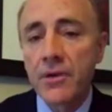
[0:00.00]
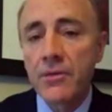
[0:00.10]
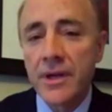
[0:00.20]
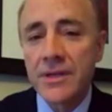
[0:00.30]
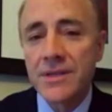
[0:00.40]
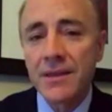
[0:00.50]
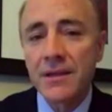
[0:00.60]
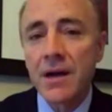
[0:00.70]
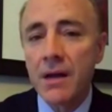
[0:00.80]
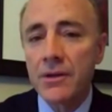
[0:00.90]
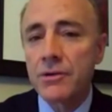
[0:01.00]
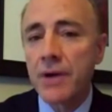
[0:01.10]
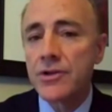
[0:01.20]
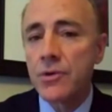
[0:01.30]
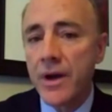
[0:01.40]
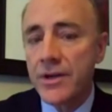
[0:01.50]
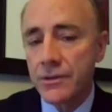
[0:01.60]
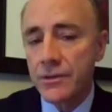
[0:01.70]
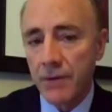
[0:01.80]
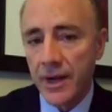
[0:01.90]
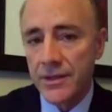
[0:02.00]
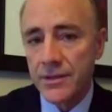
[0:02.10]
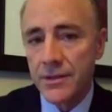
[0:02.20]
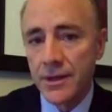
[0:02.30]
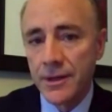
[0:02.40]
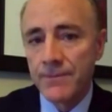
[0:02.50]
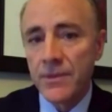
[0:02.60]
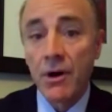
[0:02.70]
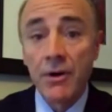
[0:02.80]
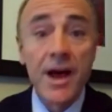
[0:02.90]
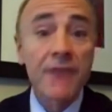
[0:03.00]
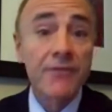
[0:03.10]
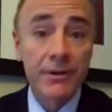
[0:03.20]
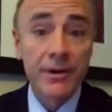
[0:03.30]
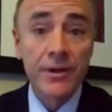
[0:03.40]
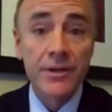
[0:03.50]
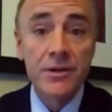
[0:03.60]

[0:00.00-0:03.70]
is that the college graduation rates are not very good.